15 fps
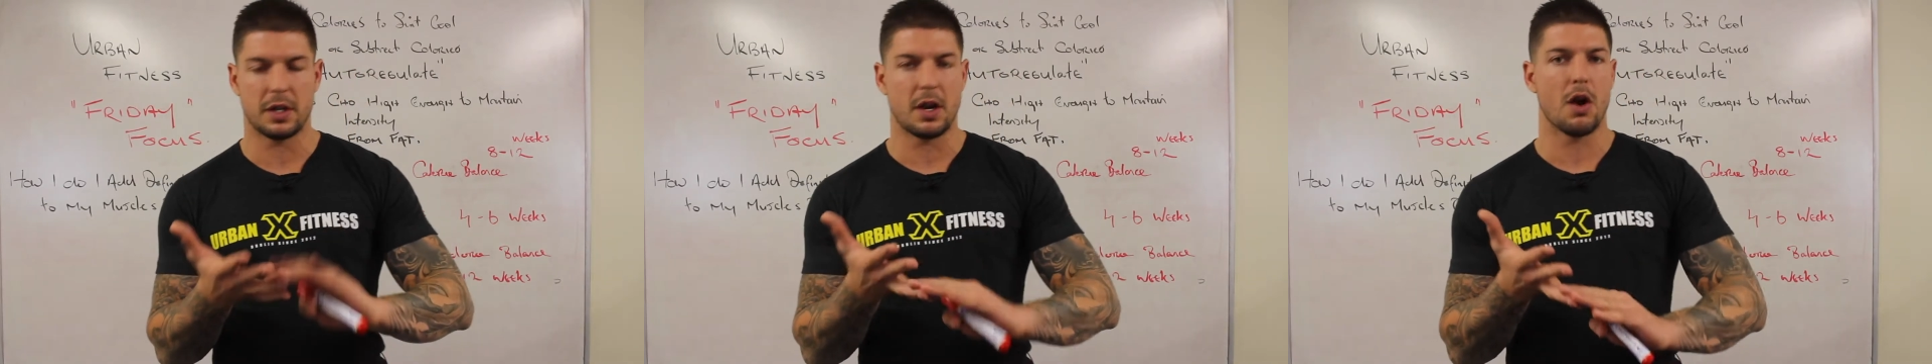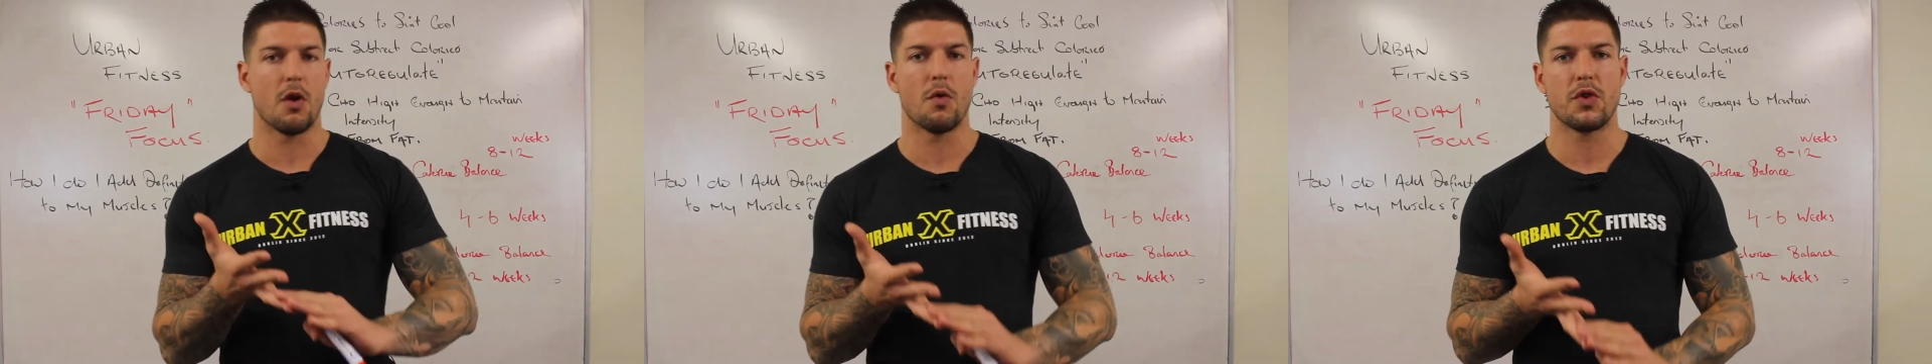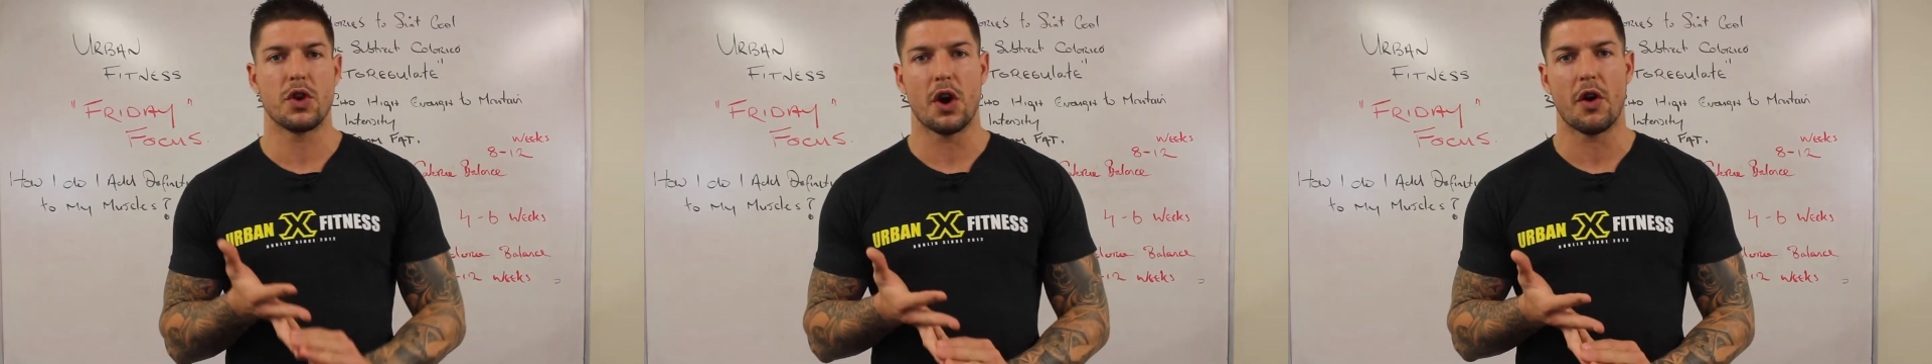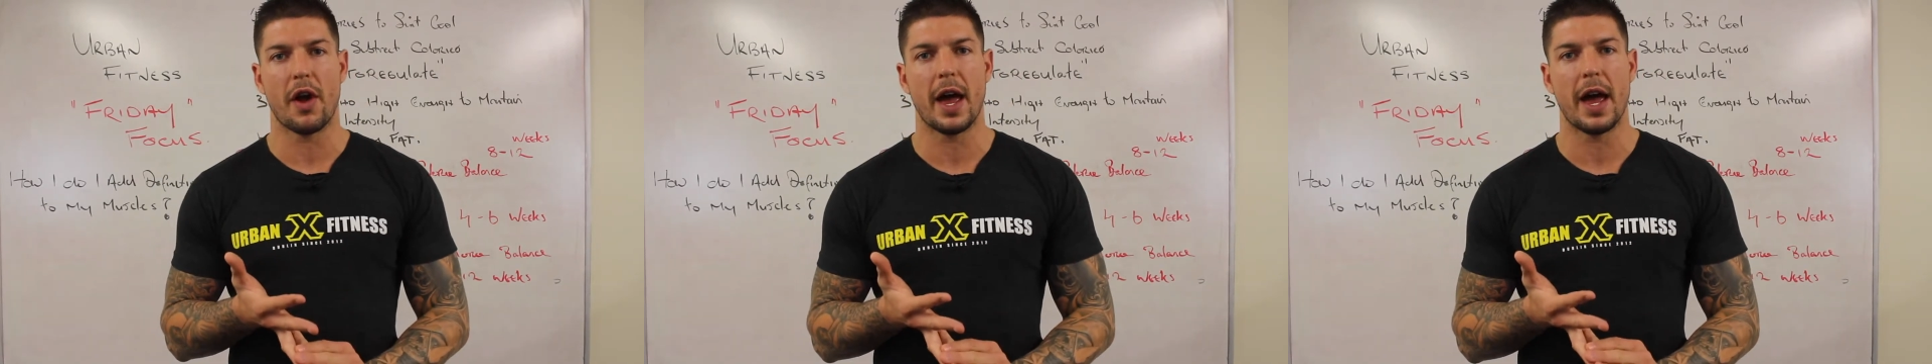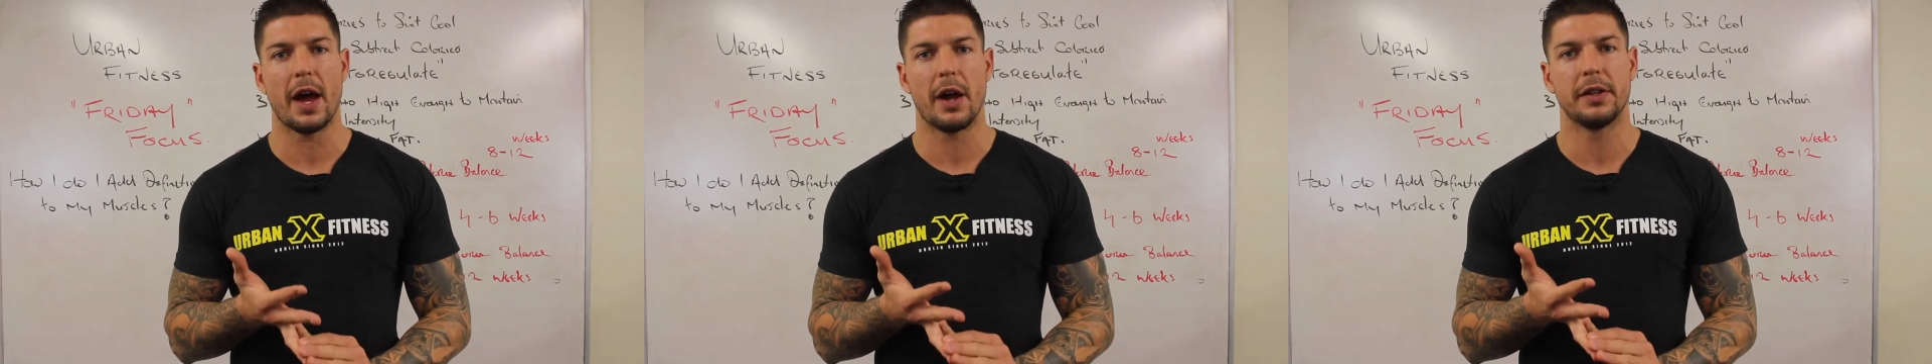
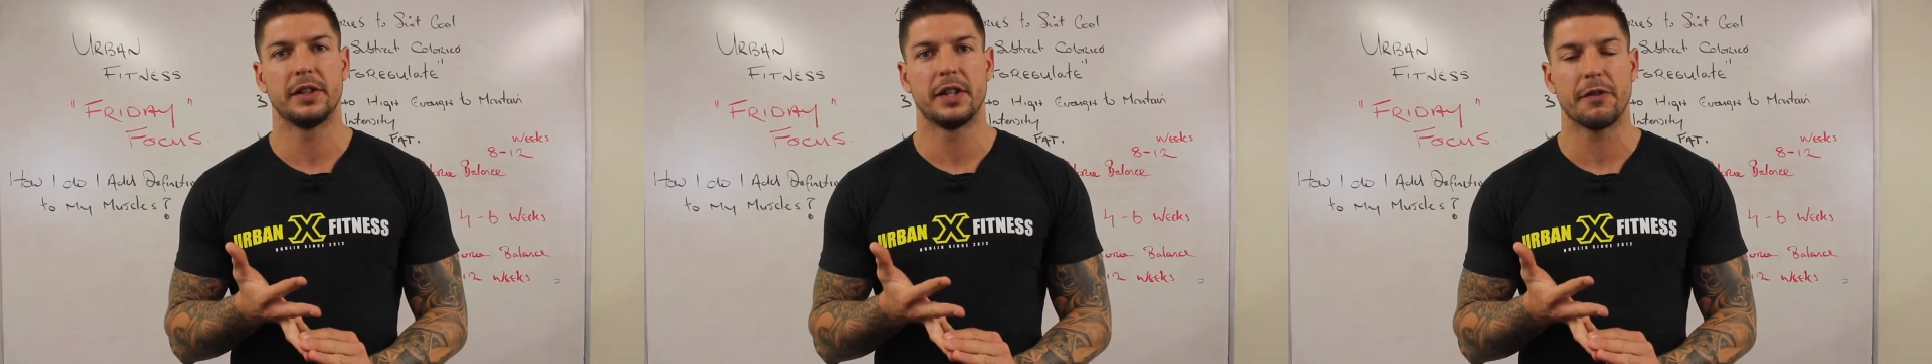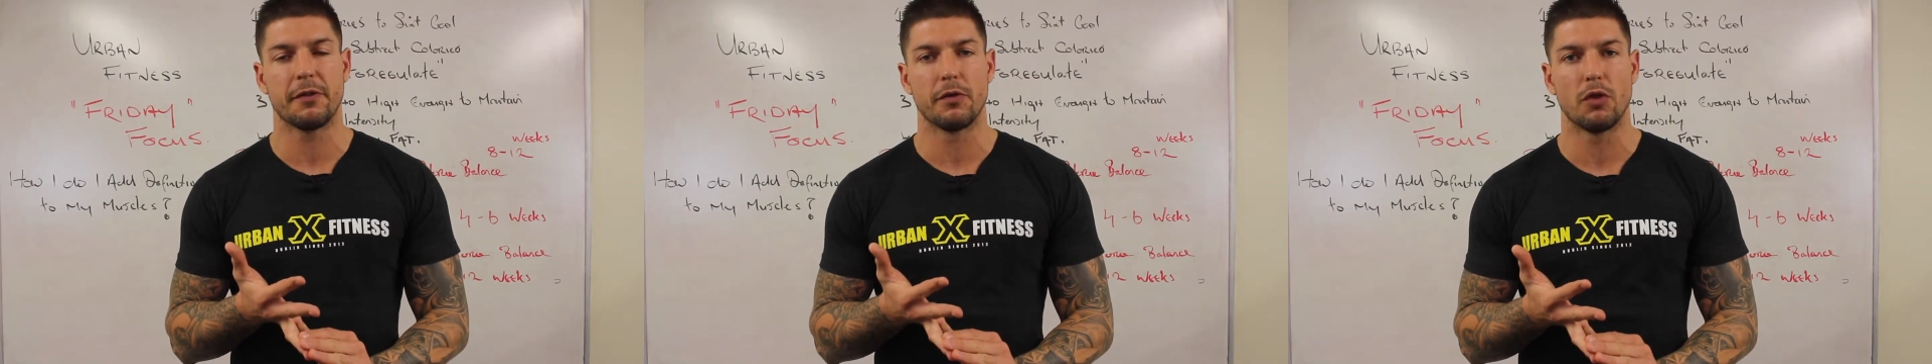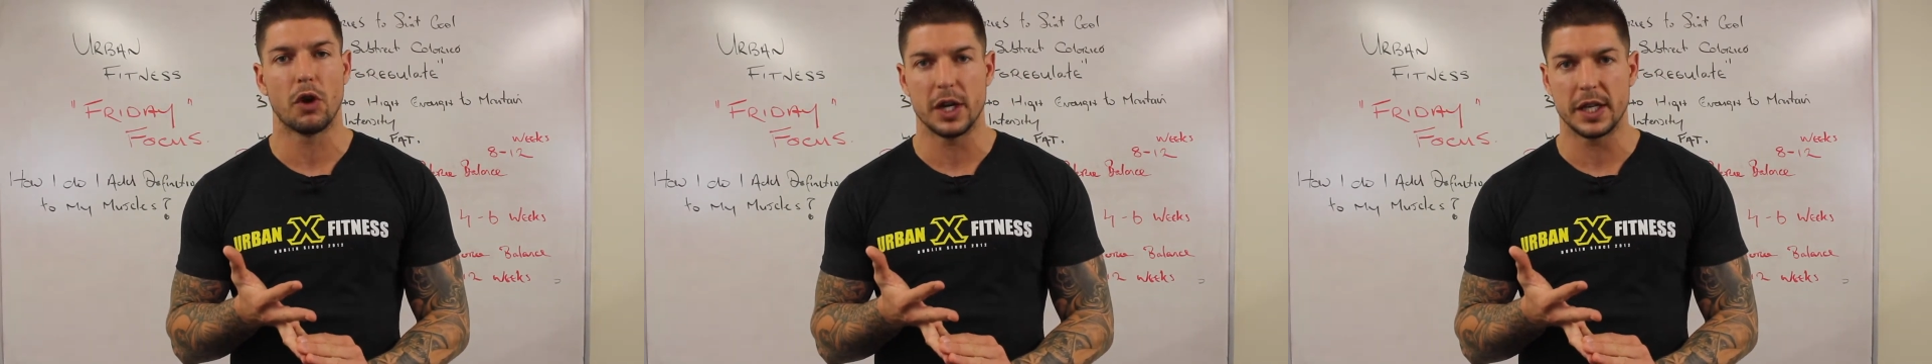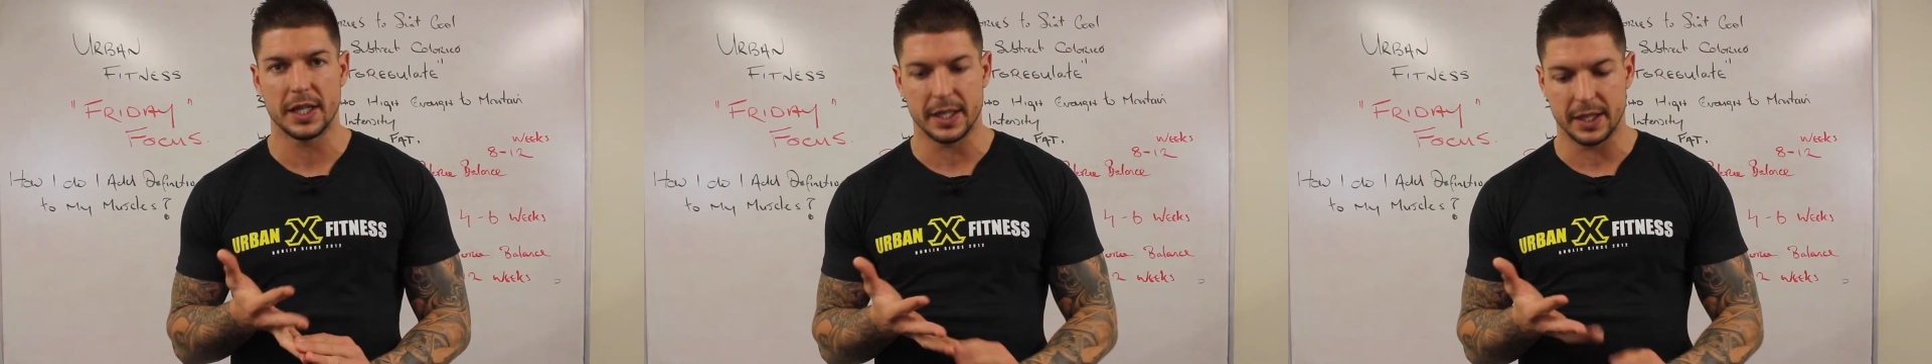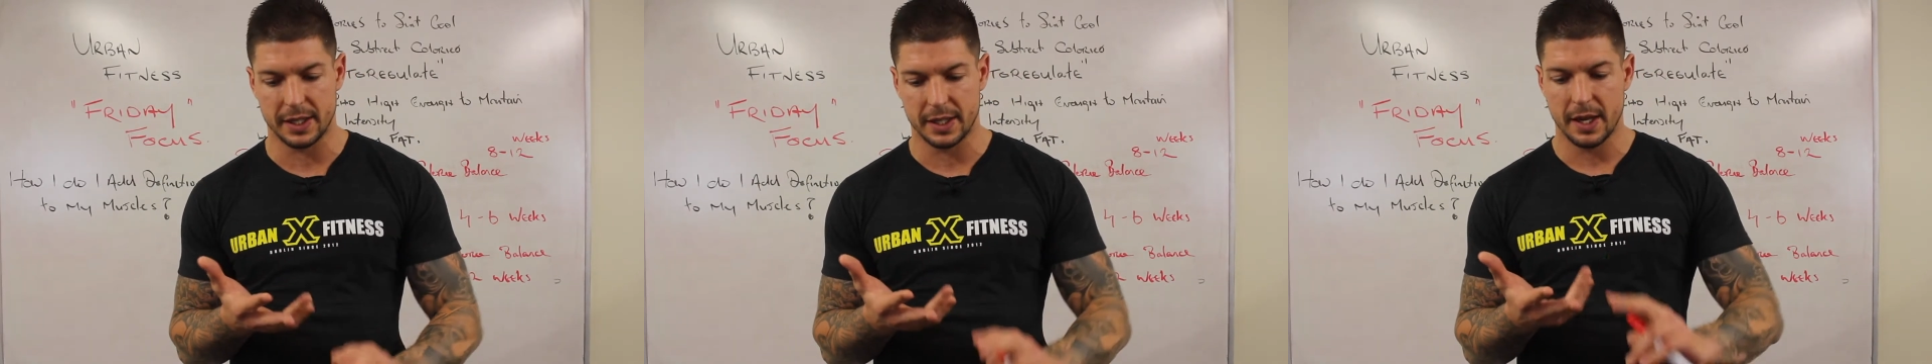your different
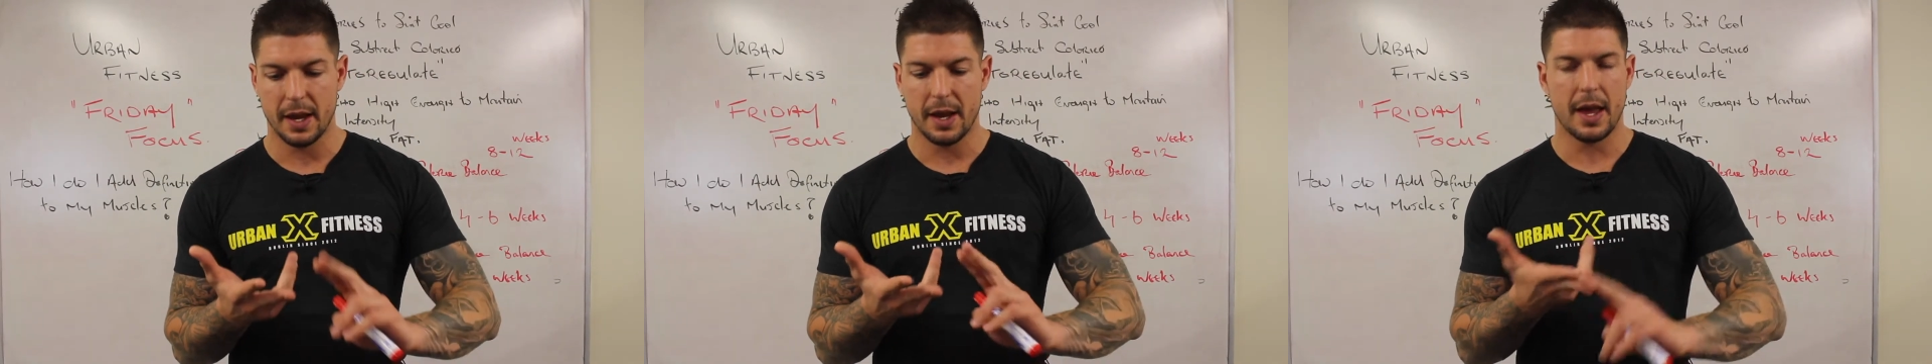rices,